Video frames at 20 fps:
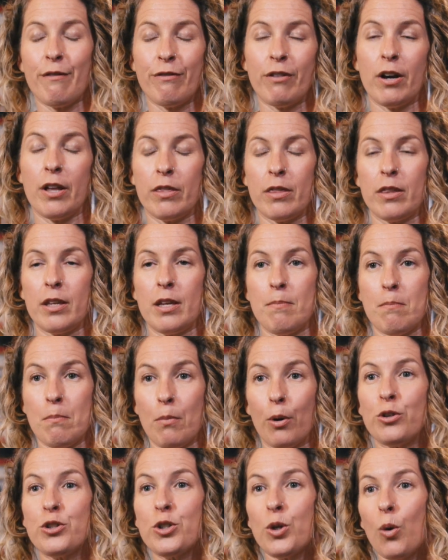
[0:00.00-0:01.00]
and find the
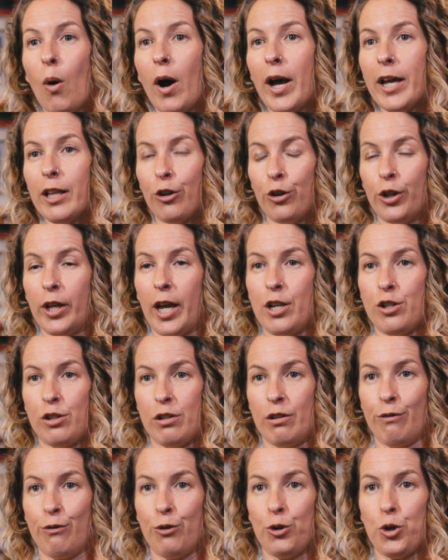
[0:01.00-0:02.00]
most quiet
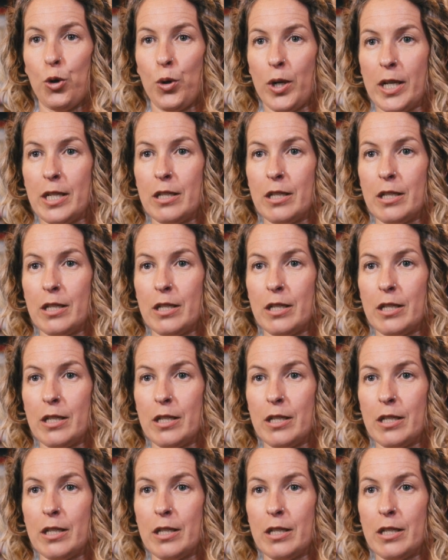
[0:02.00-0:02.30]
location for your